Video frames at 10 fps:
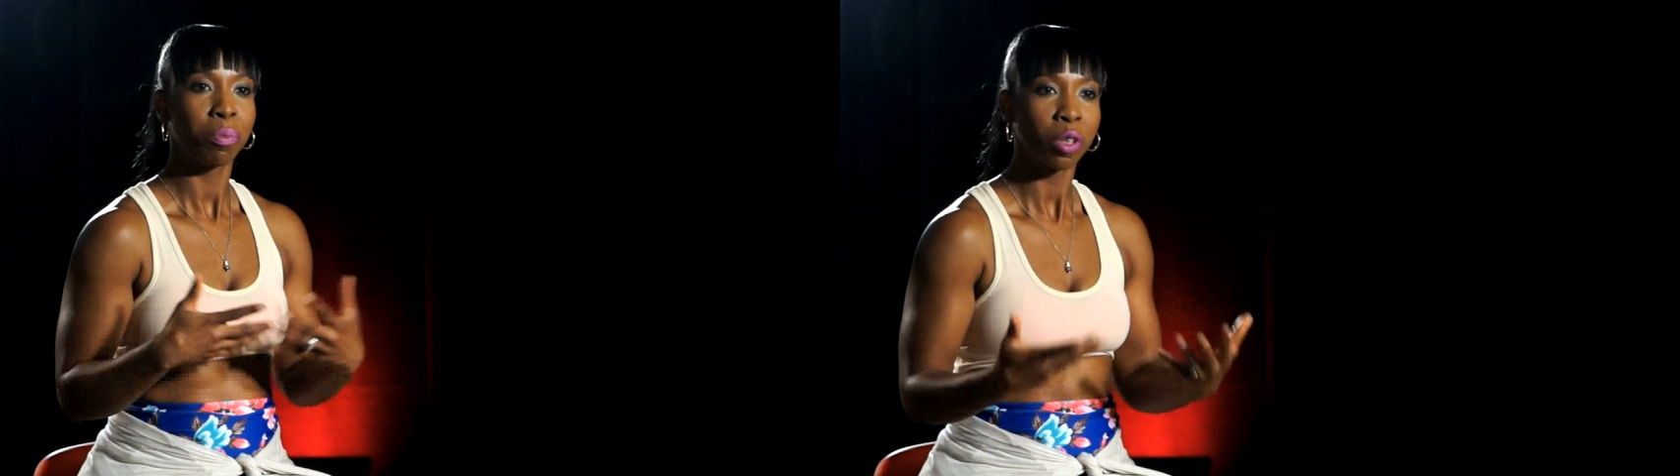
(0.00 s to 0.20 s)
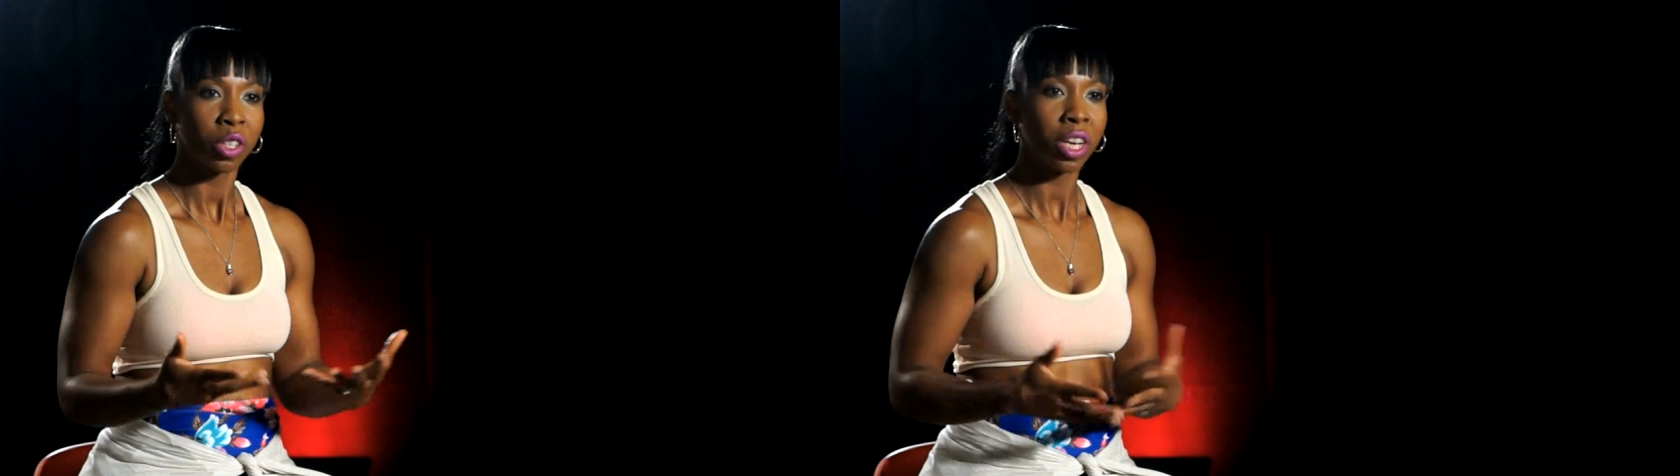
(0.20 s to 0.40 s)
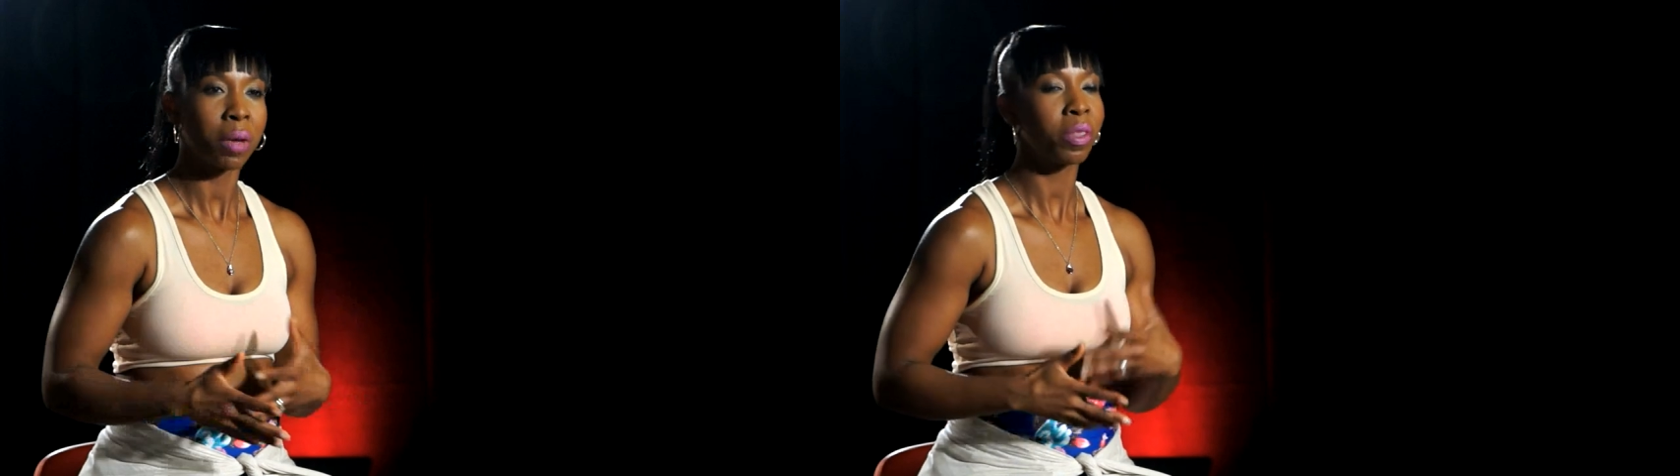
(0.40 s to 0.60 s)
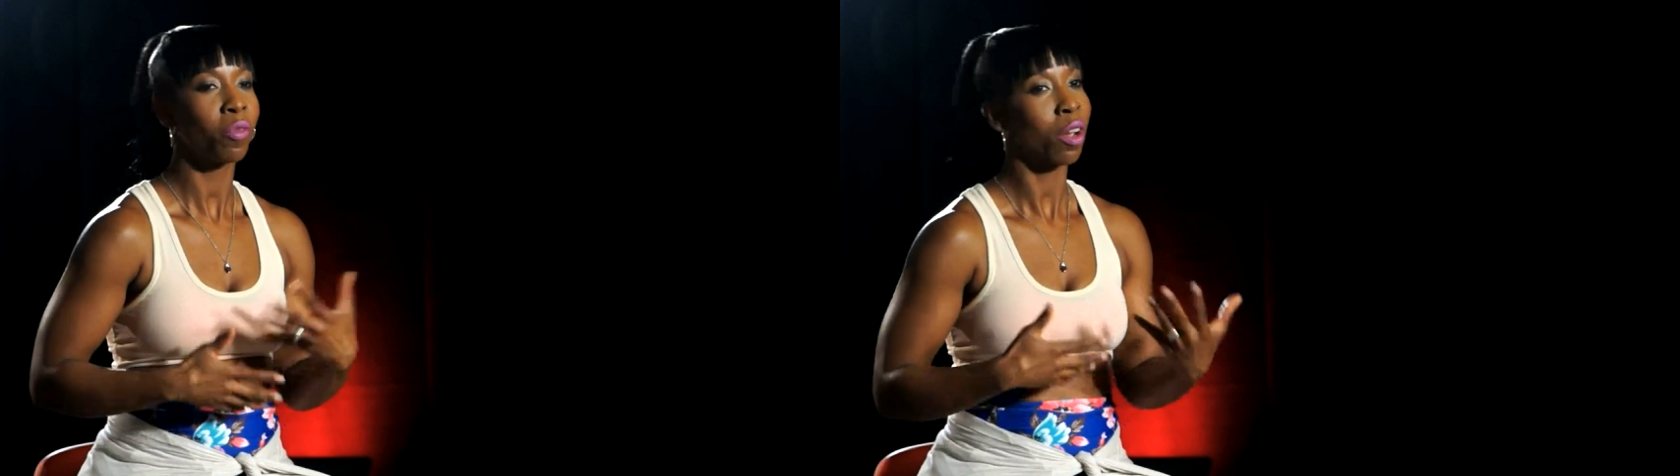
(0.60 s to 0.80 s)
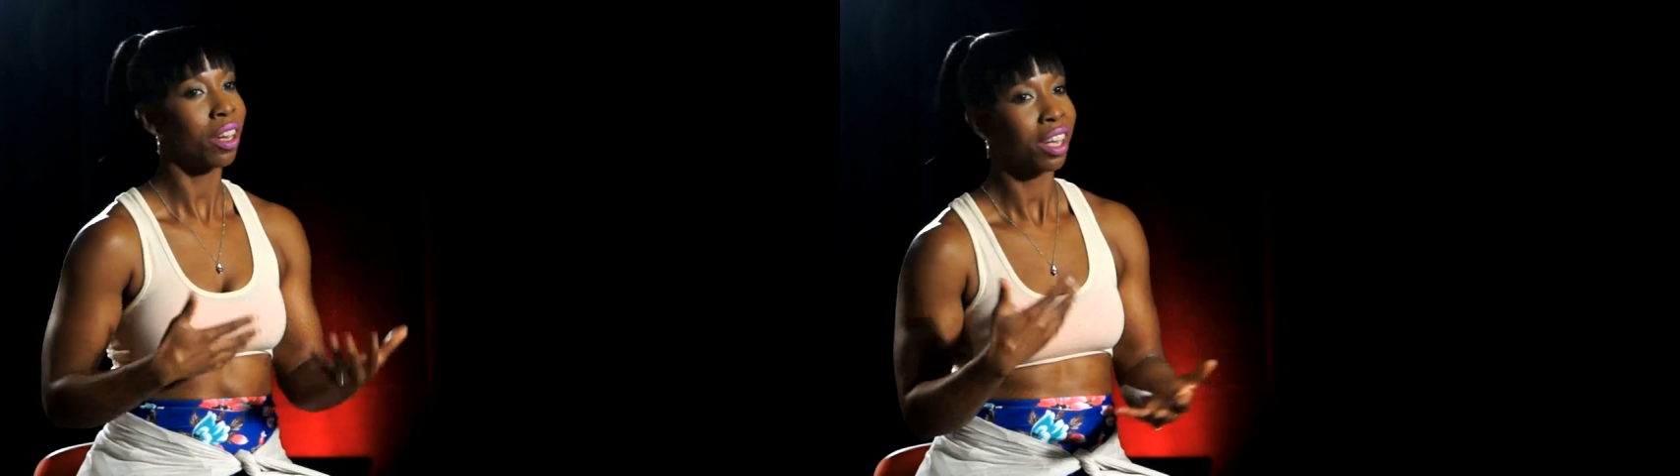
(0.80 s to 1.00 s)
push-ups
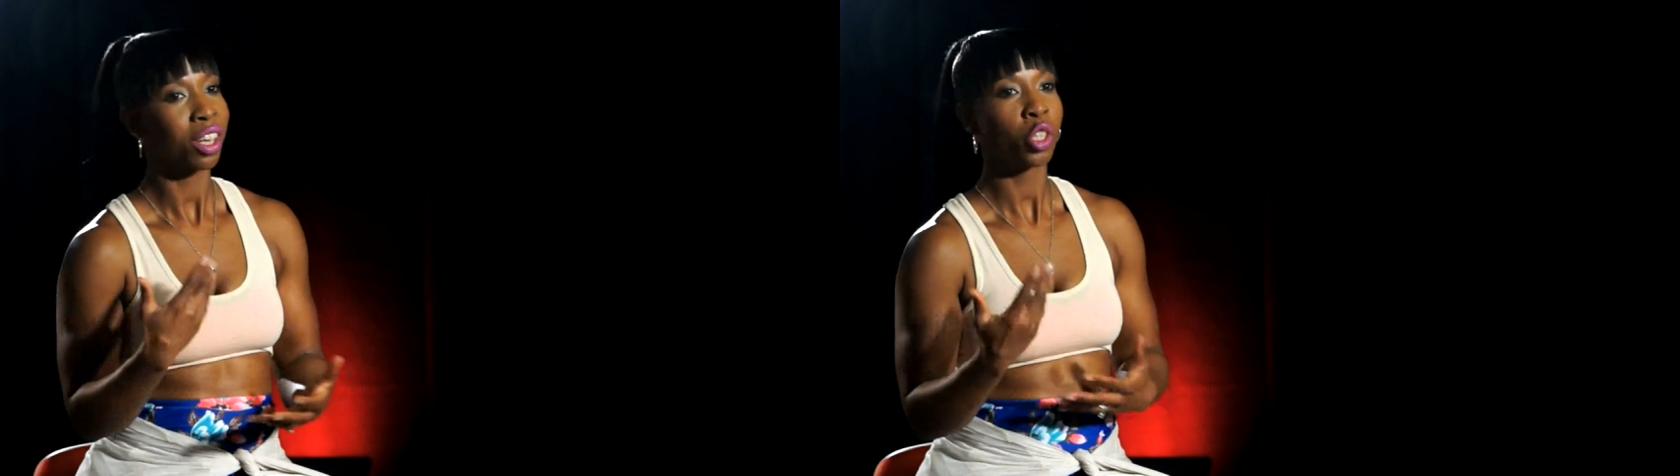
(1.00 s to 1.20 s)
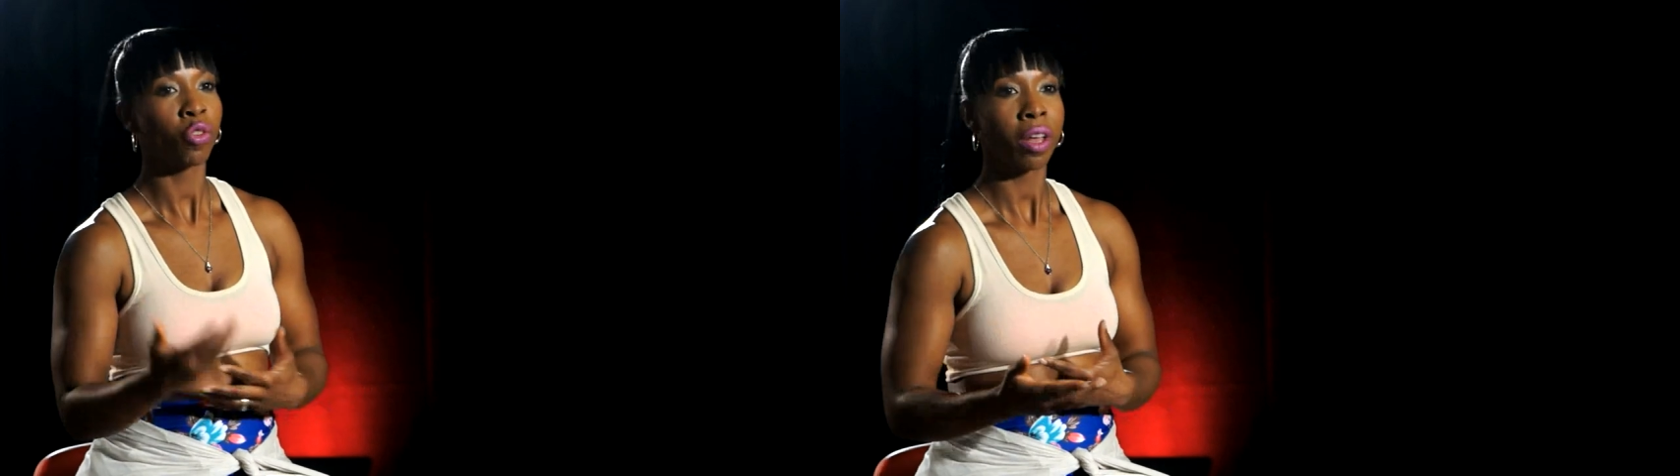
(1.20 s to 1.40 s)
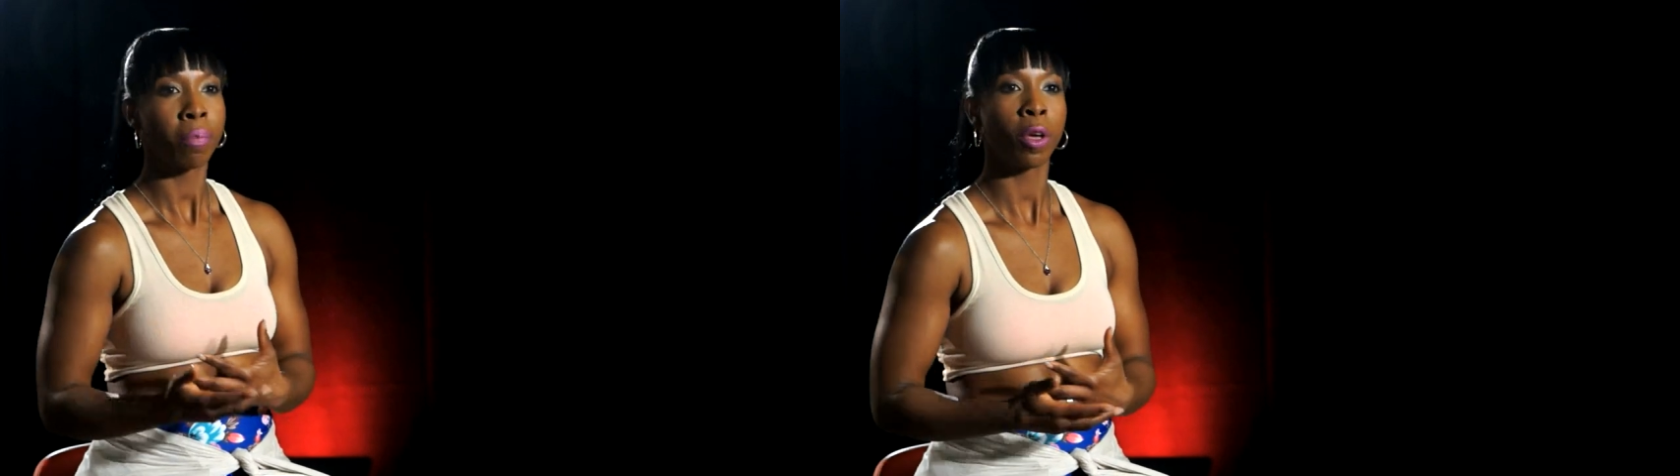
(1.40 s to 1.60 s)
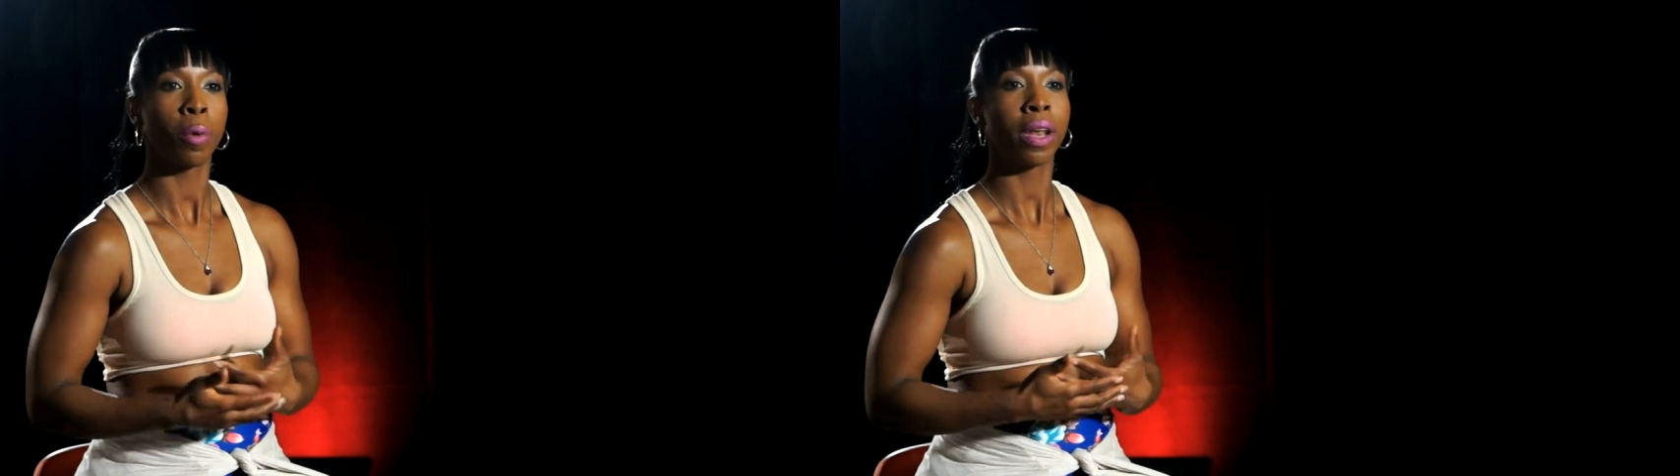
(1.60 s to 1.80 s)
and running in a treadmill,